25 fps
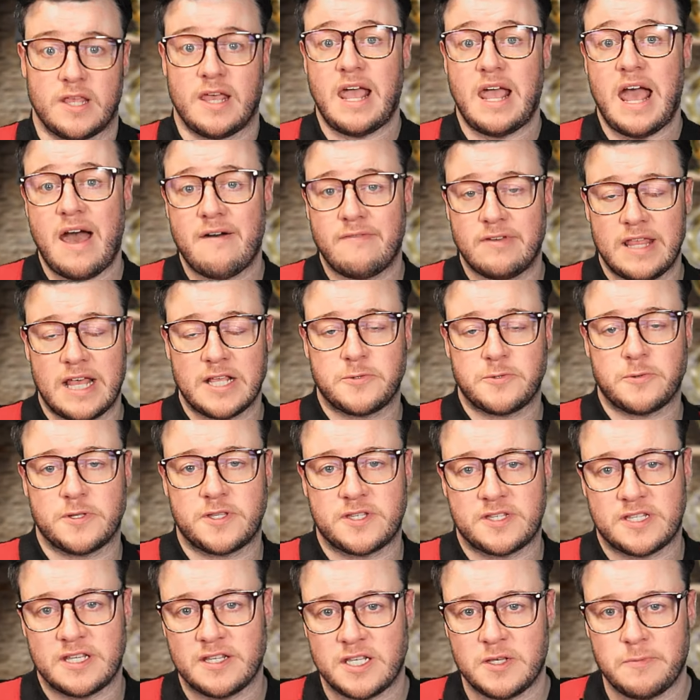So there you have it. That's
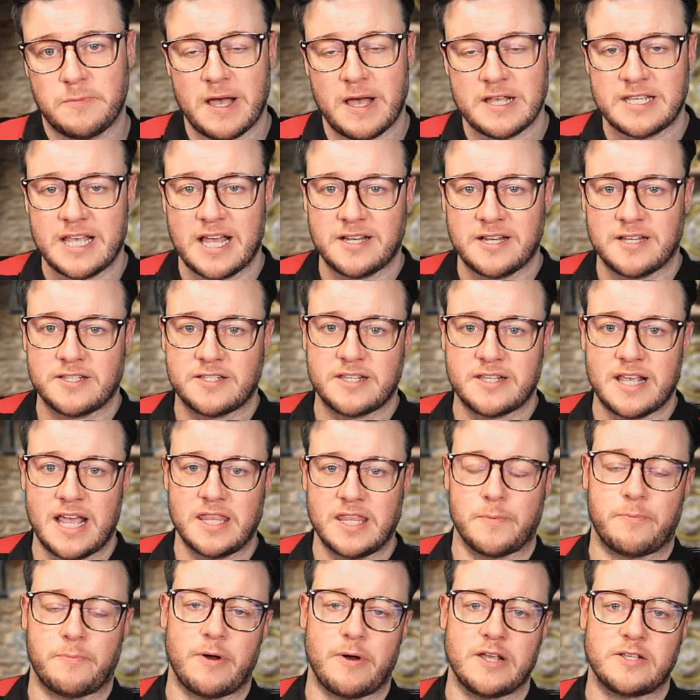what Tsitsipas had to
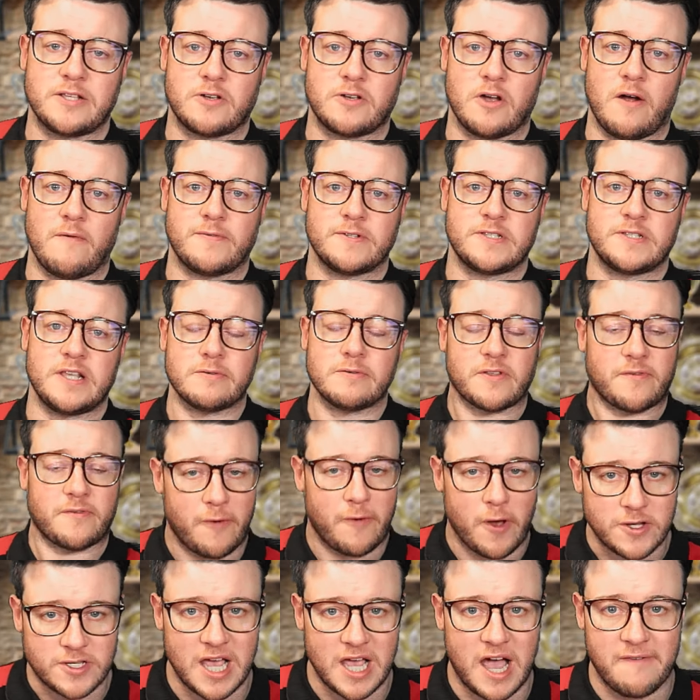say in the press conference. That was the
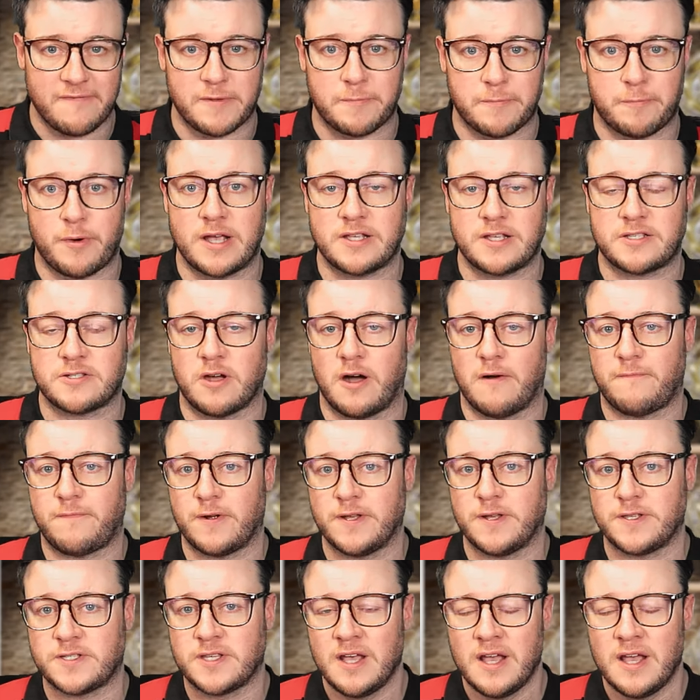first half of the press
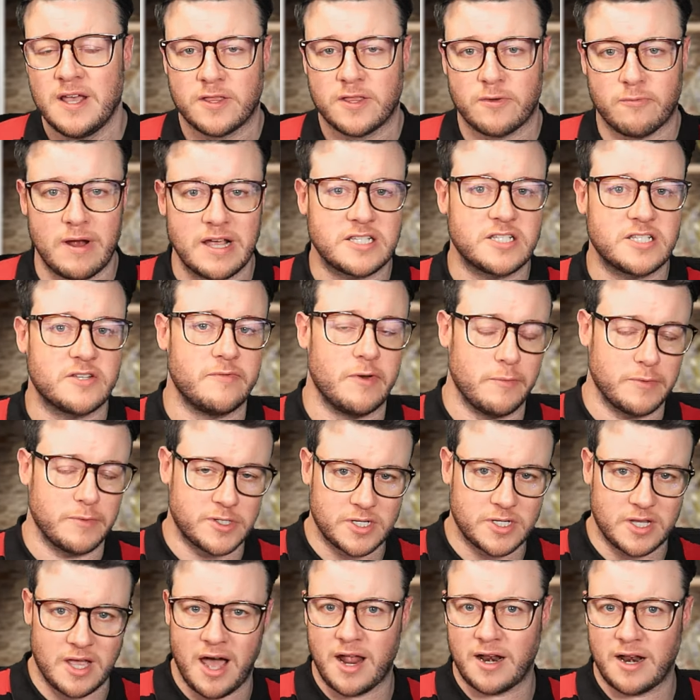conference. The rest of it
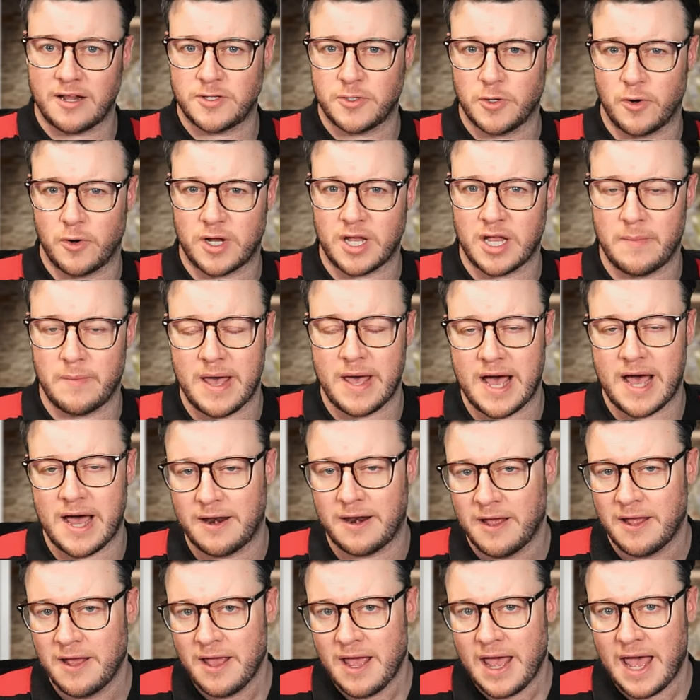was kind of talking
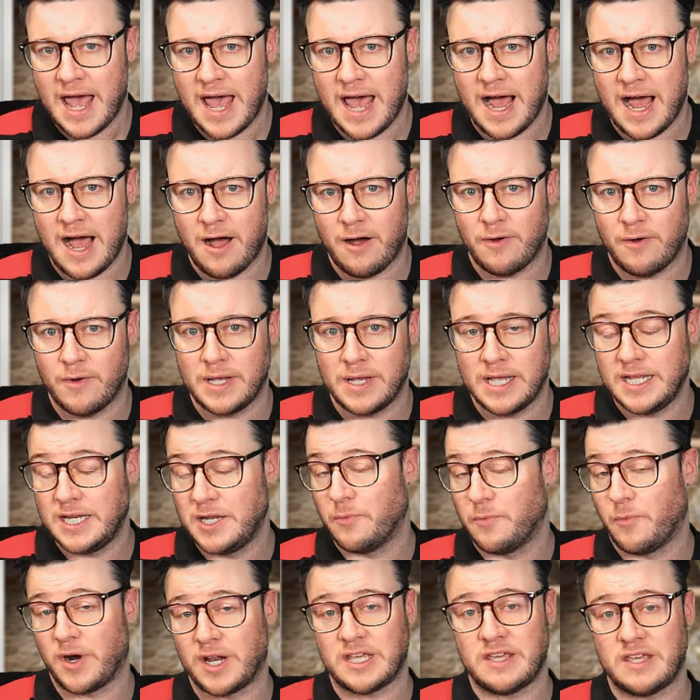about how he
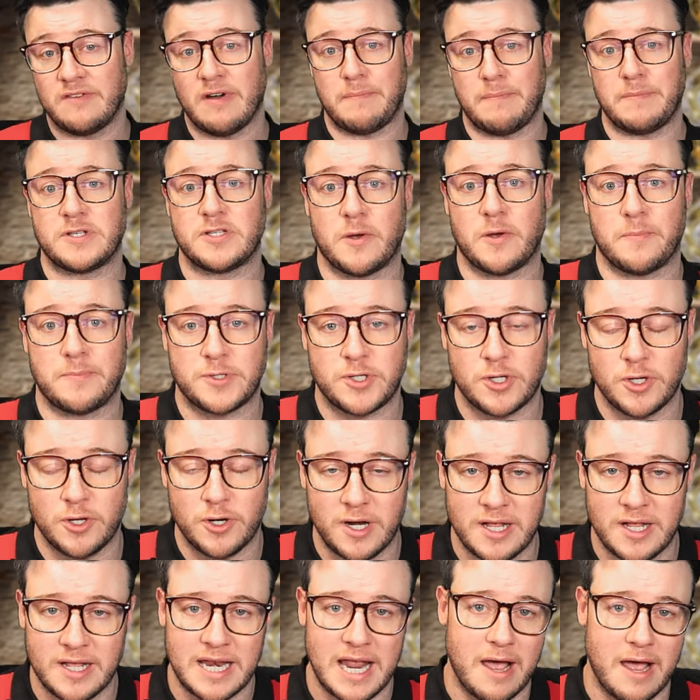didn't want to give up this
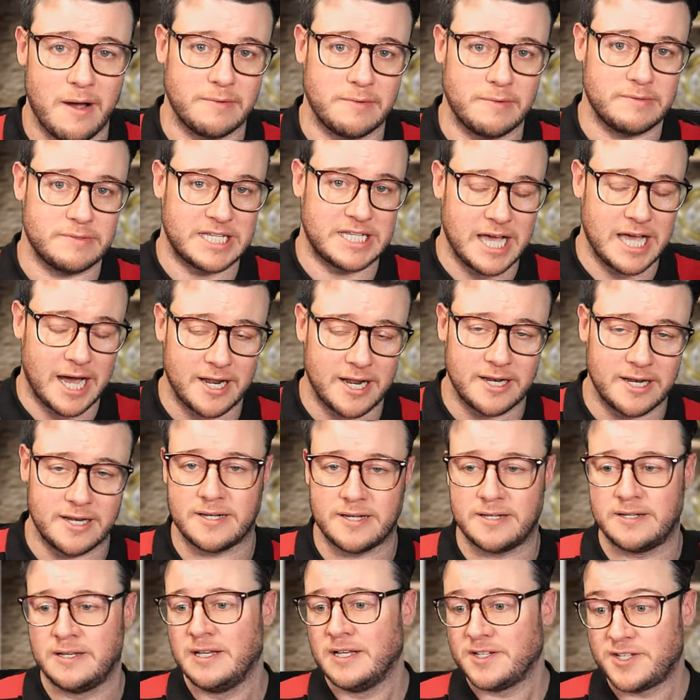opportunity, and how he was gutted
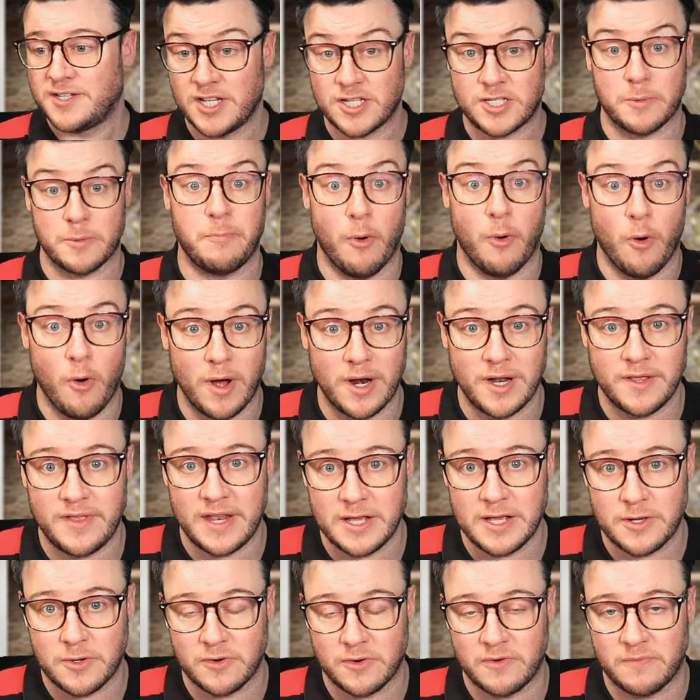and disappointed
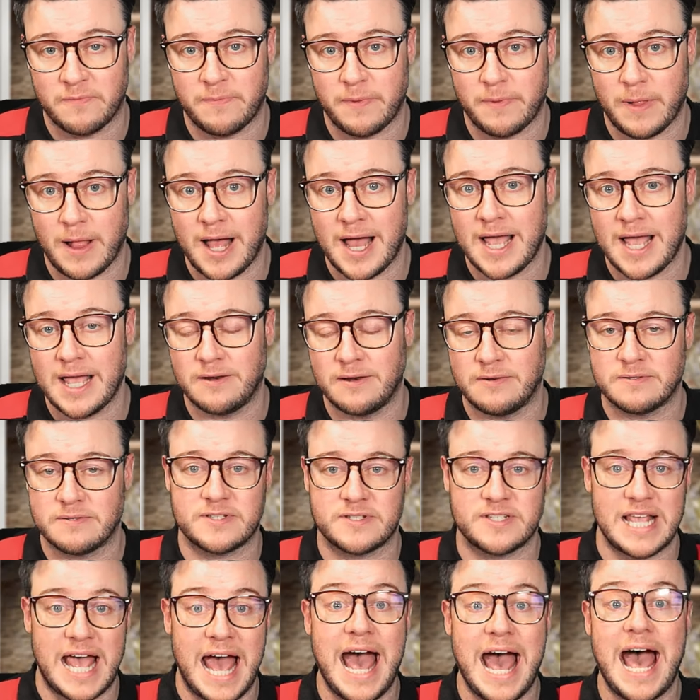that he couldn't play and
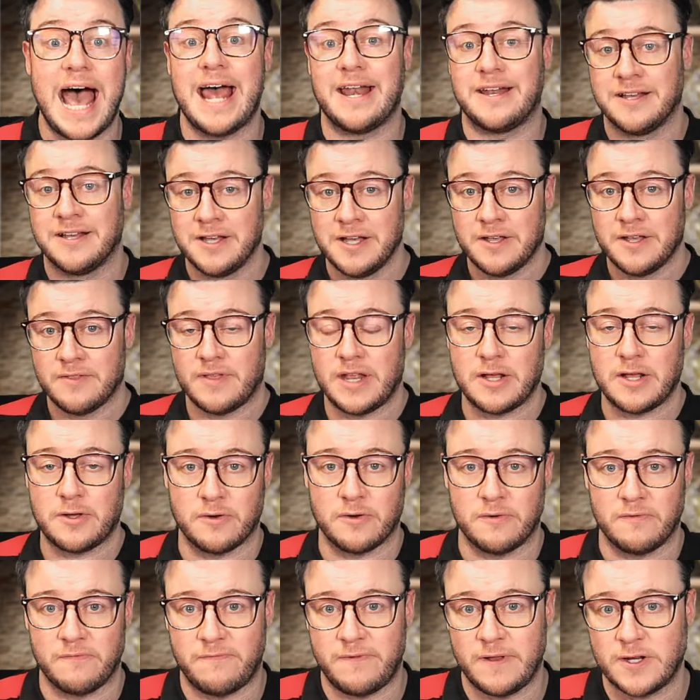sad that he
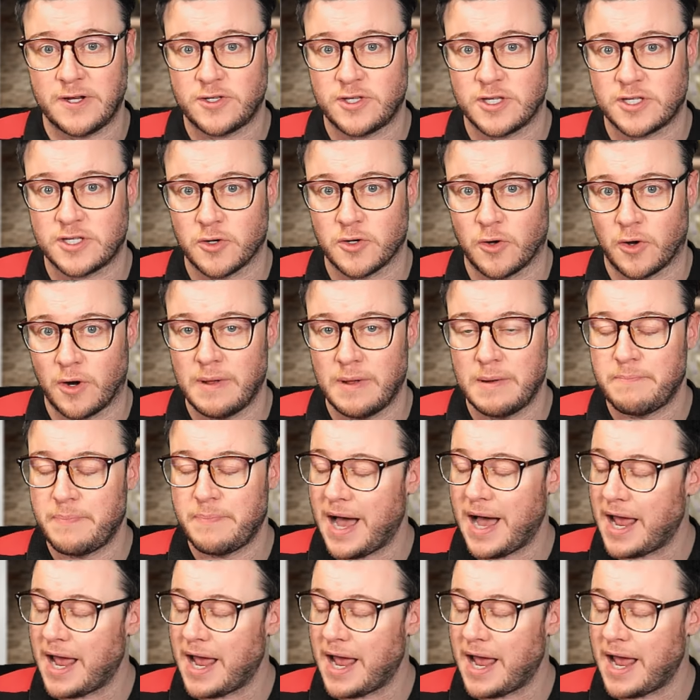couldn't finish this tournament.